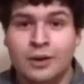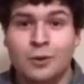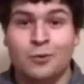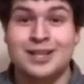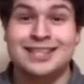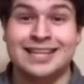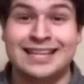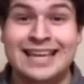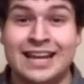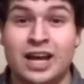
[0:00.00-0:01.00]
With
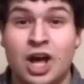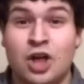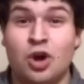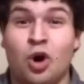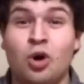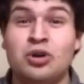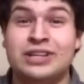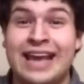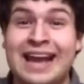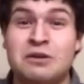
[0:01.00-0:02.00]
Takeda, the whole
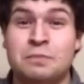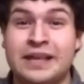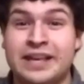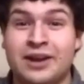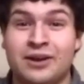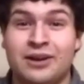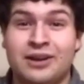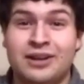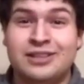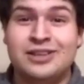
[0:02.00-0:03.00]
gang would be here.
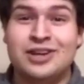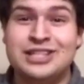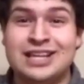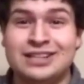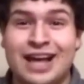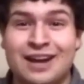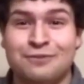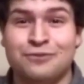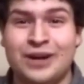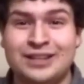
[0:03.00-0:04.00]
You can see a lot of
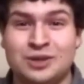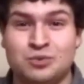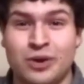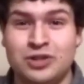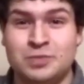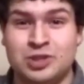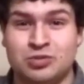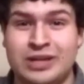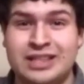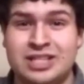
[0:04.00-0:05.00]
friendly bros
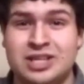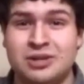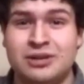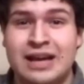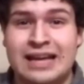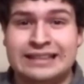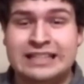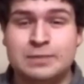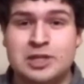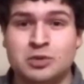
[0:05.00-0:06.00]
between the two, not to
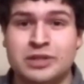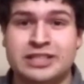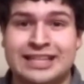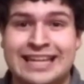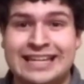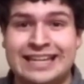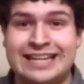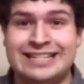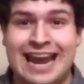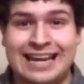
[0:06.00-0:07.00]
mention with Takeda and
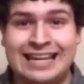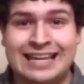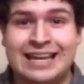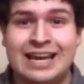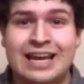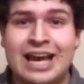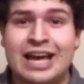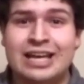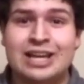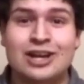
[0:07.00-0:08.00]
Jackie.
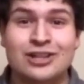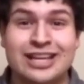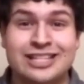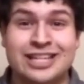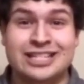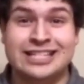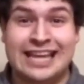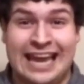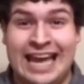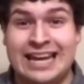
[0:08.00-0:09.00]
You know that shit is
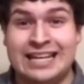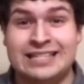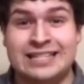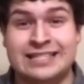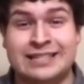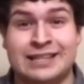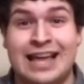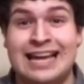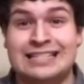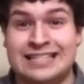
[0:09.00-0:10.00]
canon since the
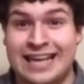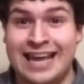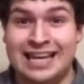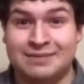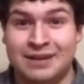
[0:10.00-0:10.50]
last game.